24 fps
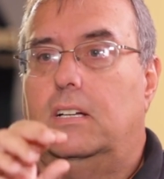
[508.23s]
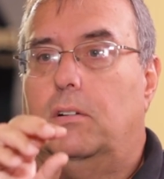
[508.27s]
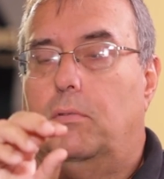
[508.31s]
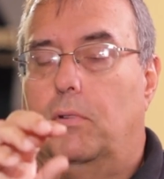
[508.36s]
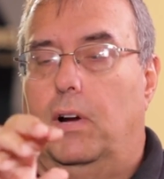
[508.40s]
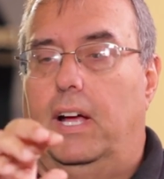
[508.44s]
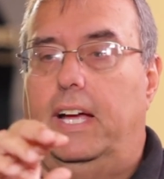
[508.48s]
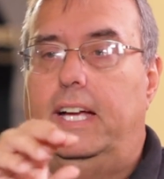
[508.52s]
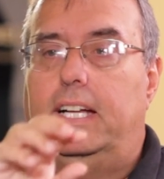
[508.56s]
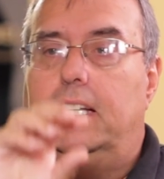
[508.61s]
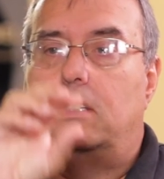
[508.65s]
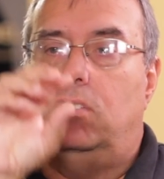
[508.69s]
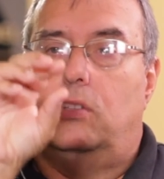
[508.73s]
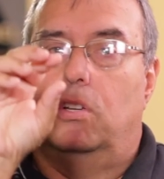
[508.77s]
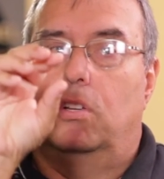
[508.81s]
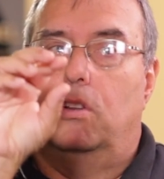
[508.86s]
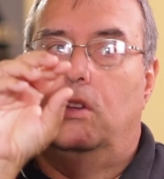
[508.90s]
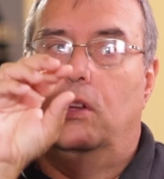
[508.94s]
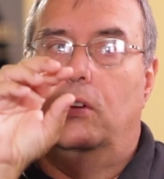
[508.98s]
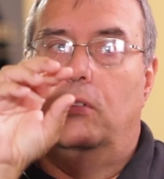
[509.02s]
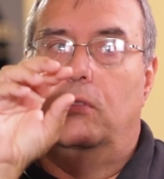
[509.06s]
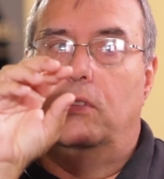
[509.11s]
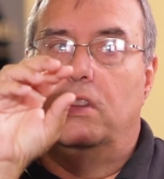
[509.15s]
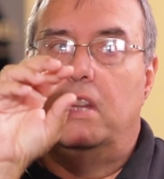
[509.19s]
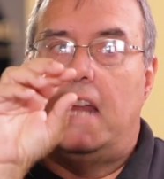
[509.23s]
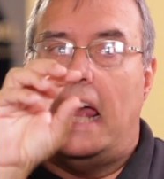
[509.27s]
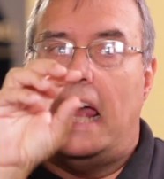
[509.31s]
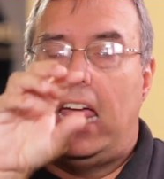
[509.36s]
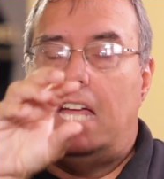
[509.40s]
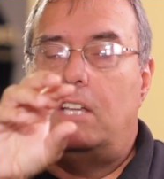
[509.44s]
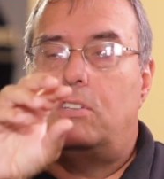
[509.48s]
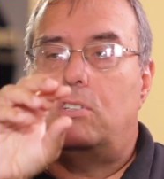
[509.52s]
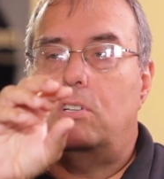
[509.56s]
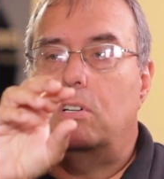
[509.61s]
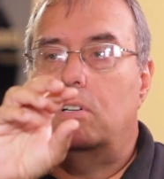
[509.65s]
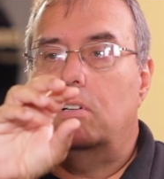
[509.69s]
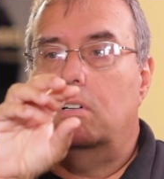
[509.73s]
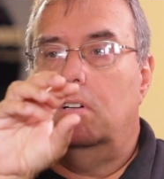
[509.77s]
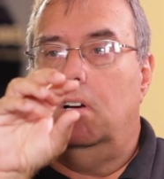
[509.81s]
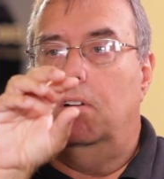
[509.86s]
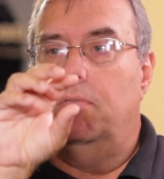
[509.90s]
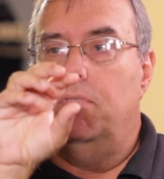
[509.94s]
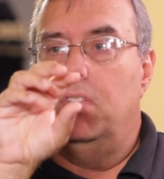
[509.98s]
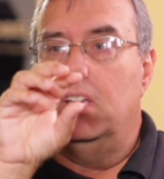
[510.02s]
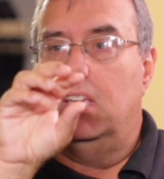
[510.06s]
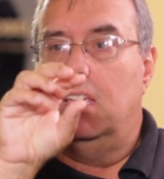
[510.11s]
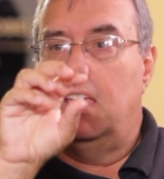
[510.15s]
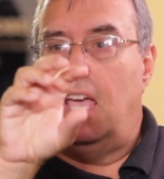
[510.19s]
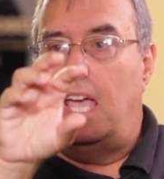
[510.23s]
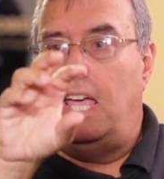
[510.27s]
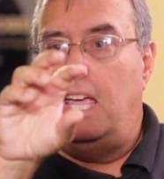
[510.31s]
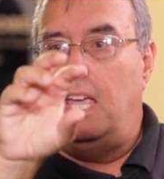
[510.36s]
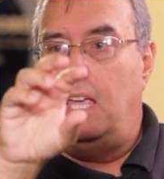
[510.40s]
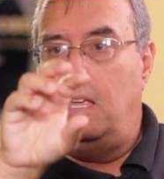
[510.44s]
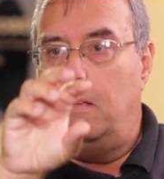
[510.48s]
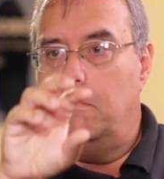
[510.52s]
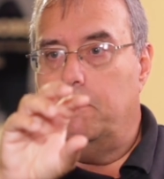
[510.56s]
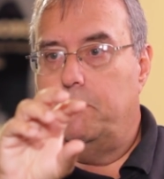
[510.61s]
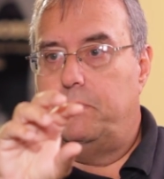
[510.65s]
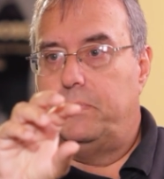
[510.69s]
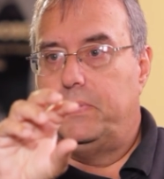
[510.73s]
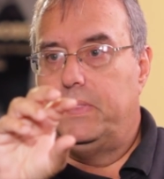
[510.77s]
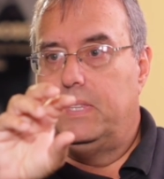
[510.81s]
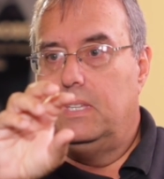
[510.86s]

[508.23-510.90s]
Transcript: Right? So the nature of the game